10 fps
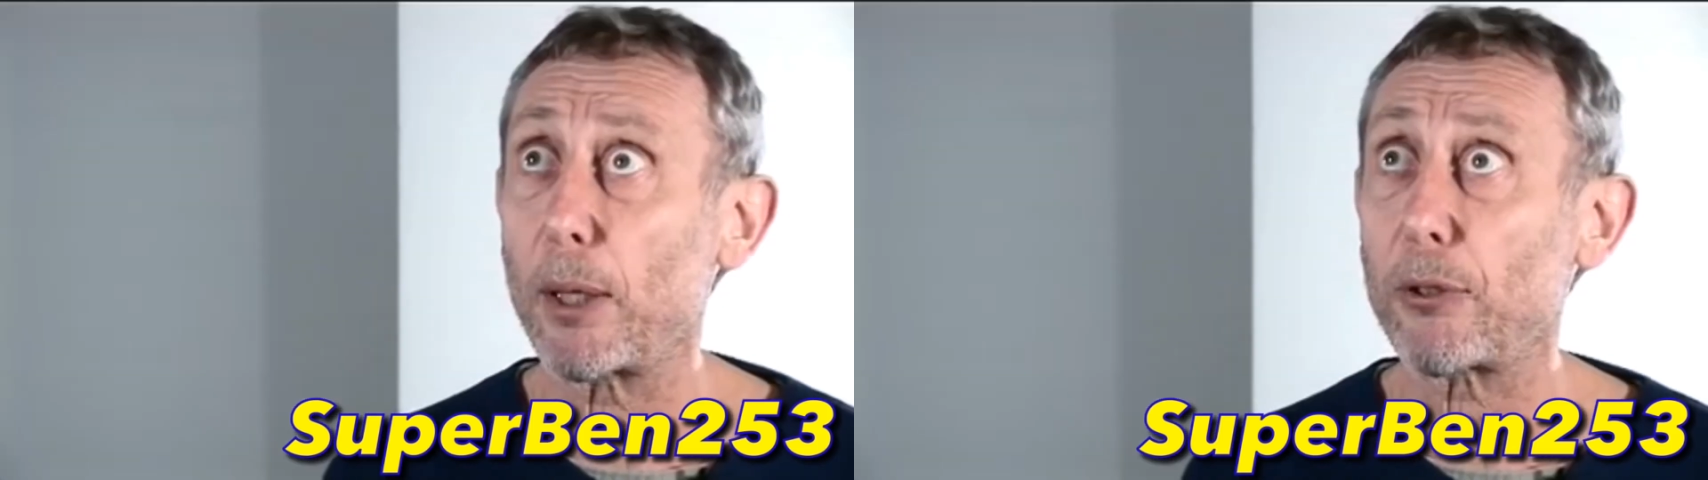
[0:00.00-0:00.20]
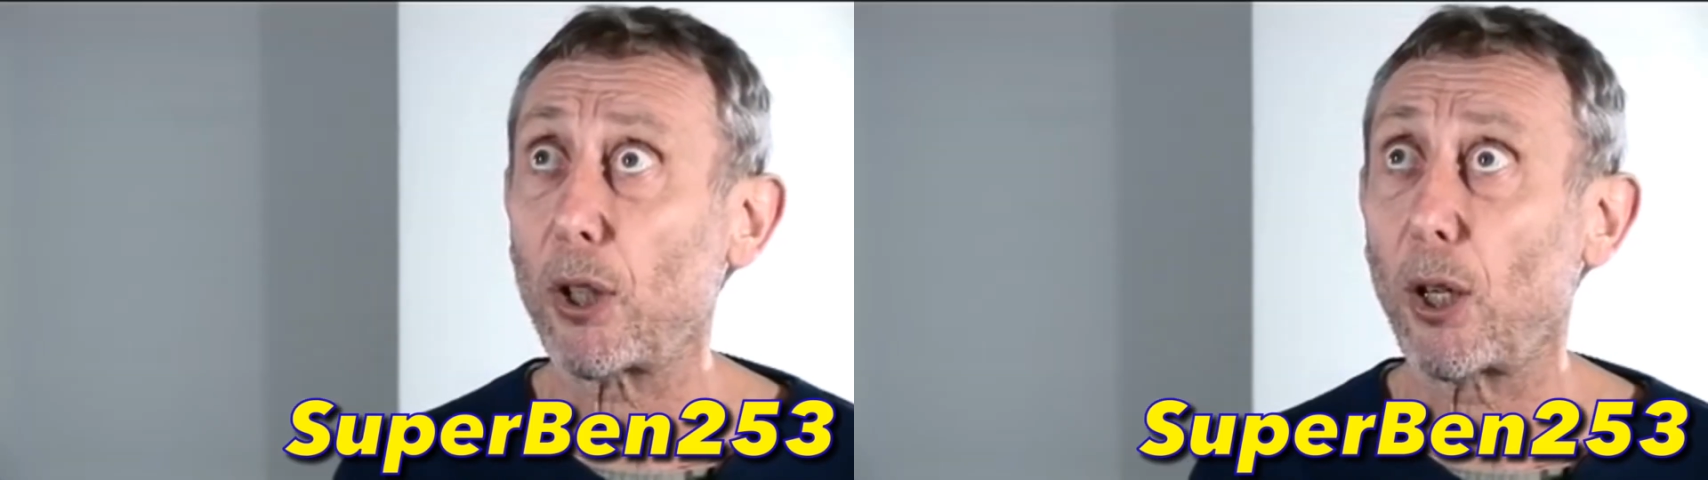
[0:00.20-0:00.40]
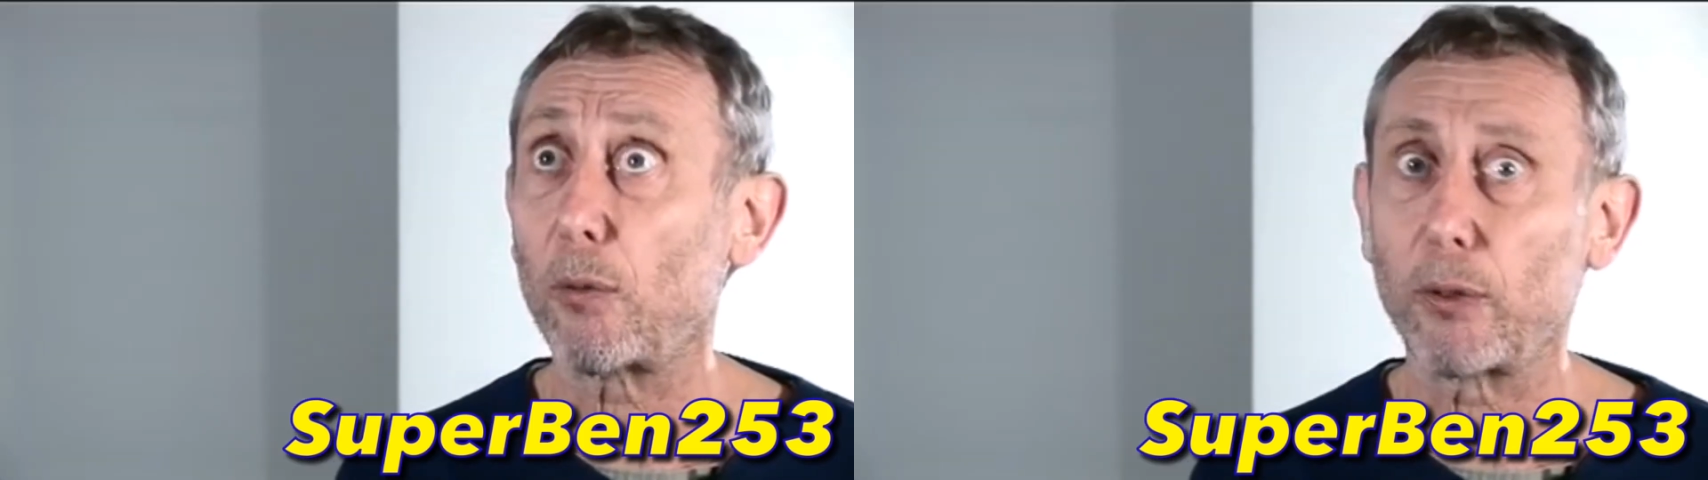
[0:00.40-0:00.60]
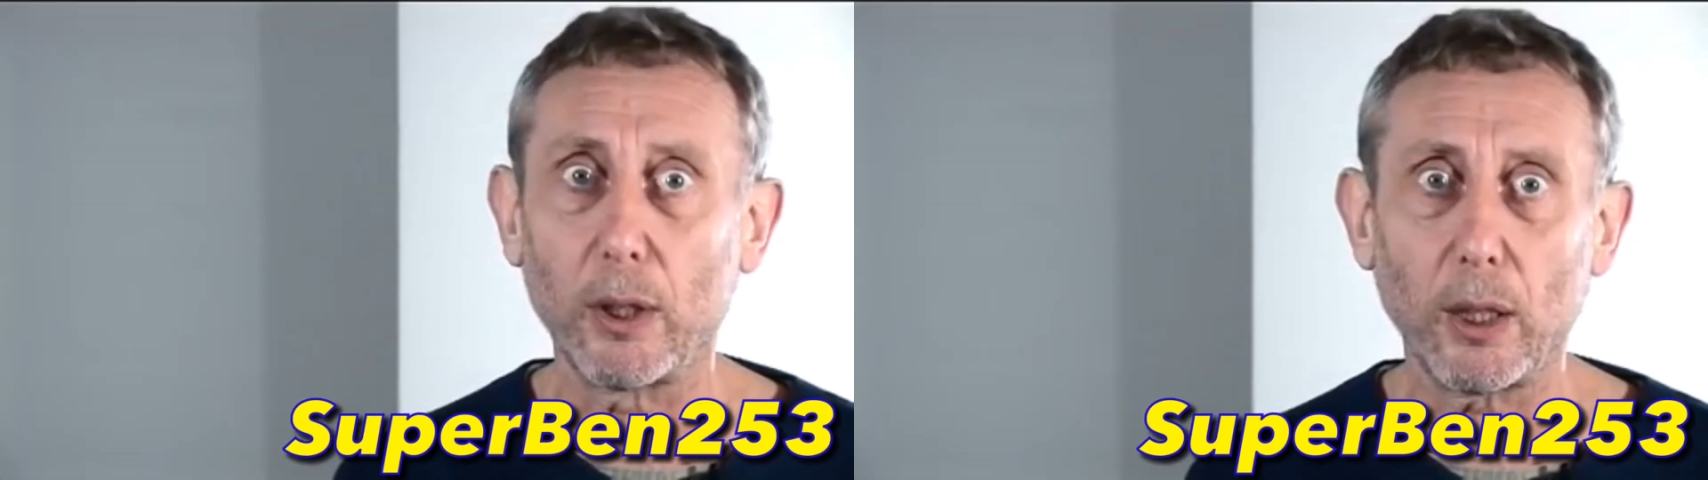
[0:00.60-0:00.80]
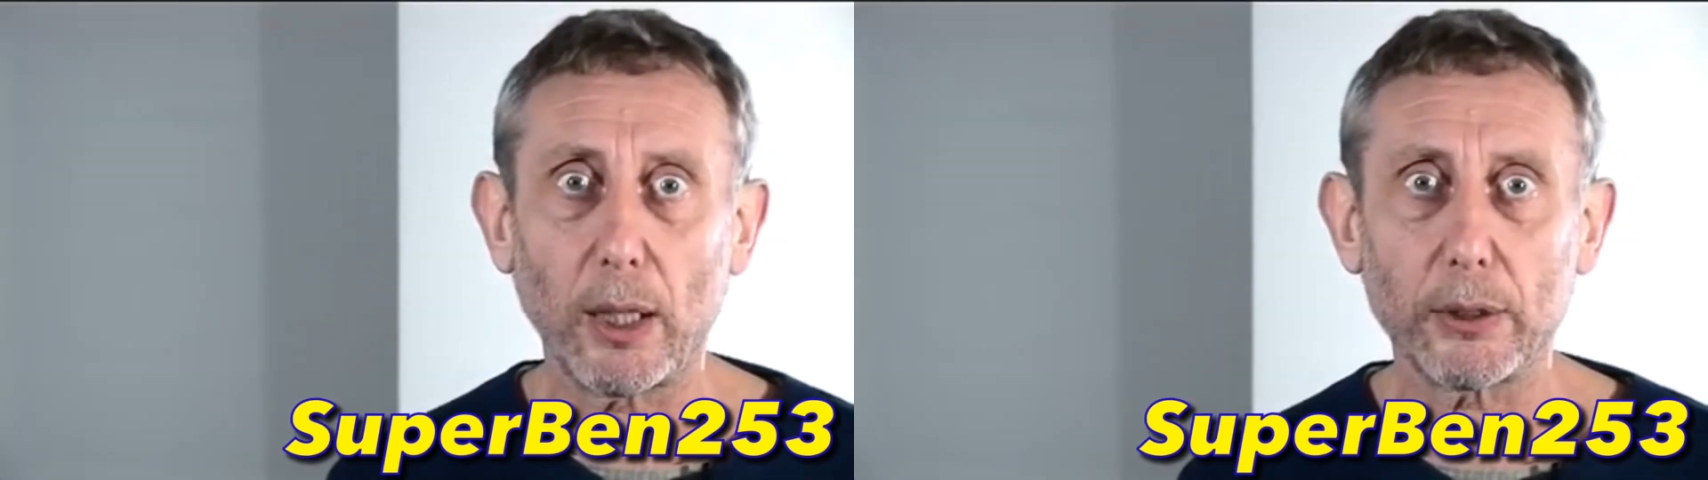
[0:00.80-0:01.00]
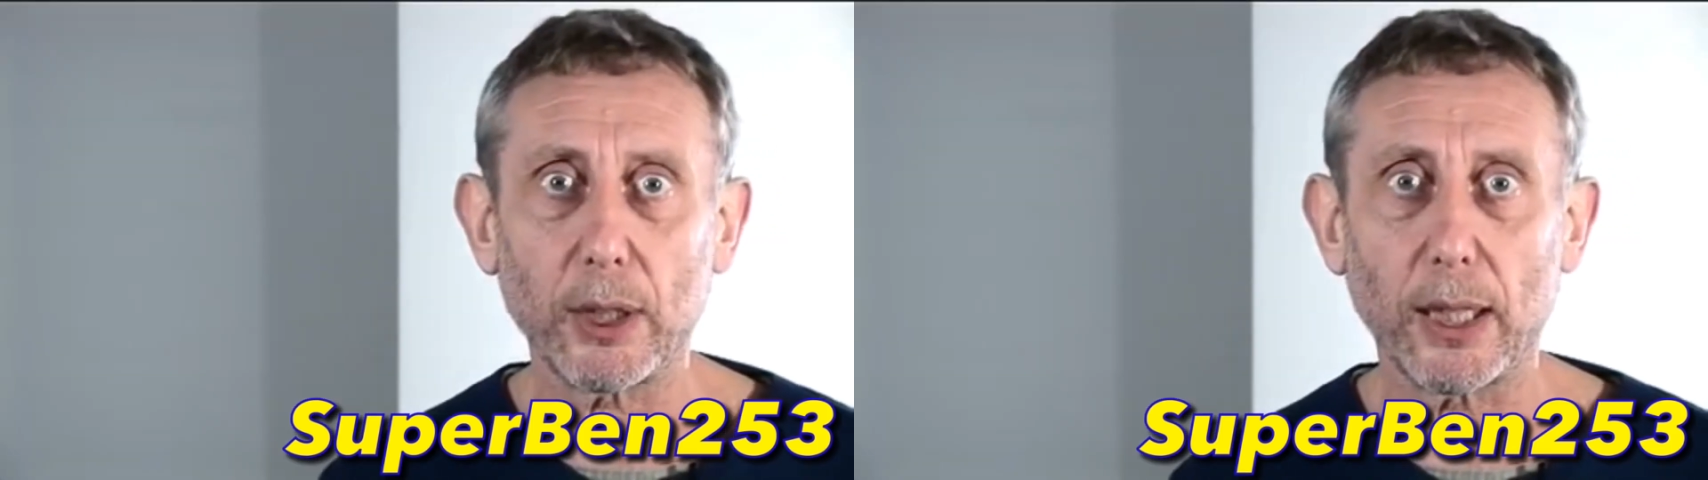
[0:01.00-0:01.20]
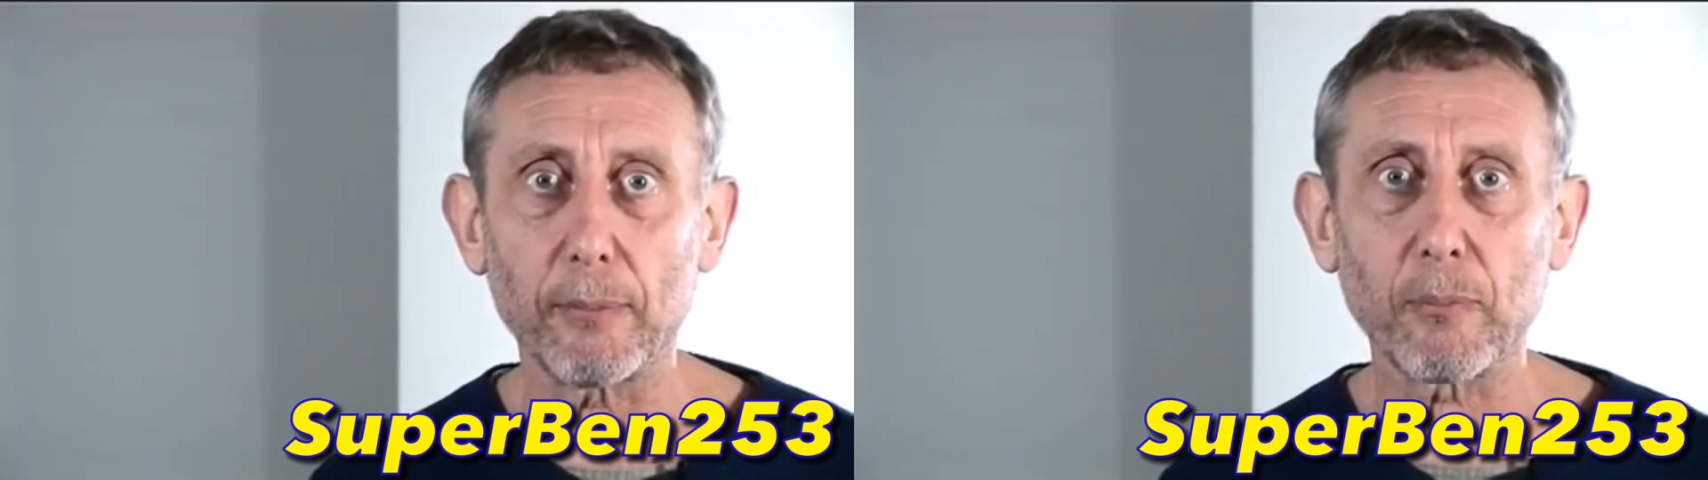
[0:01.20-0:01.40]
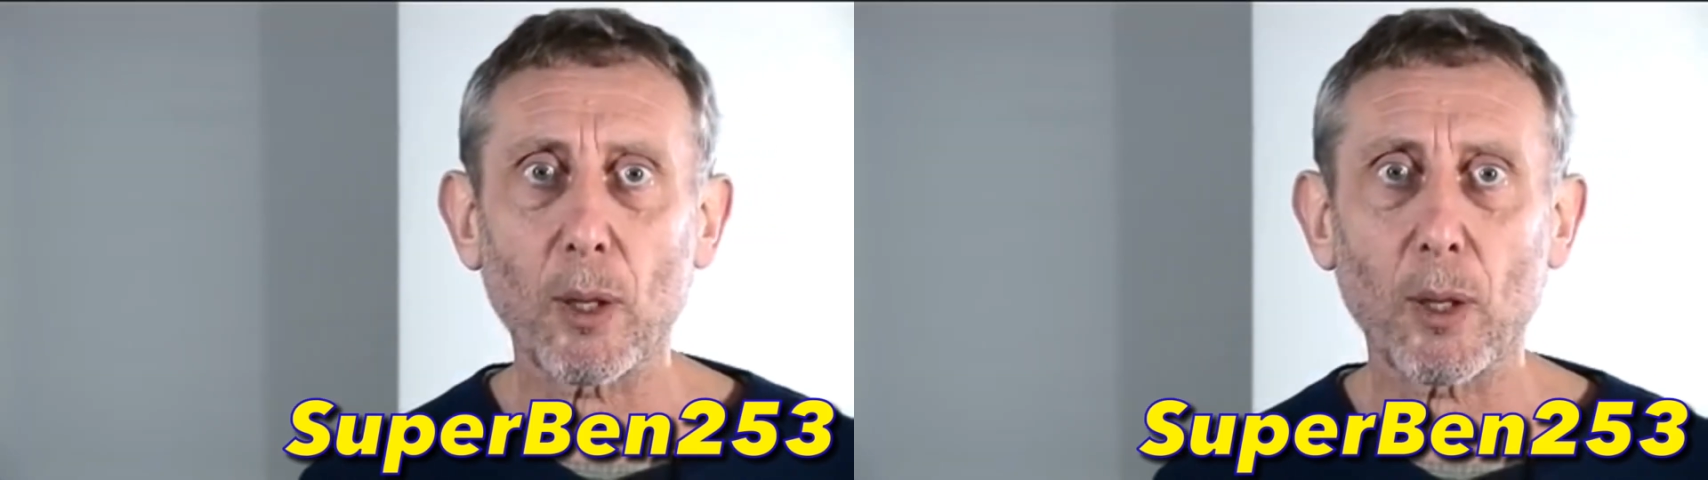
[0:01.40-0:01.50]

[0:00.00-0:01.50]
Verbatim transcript: myself I said.